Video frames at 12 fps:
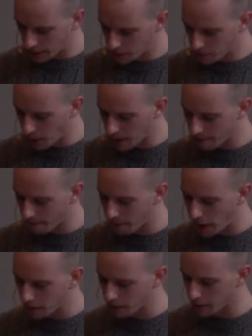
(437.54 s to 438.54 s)
you might
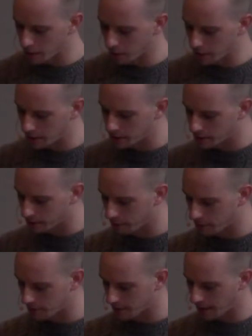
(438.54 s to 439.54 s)
follow in his
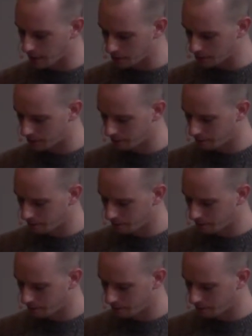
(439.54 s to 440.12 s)
footsteps.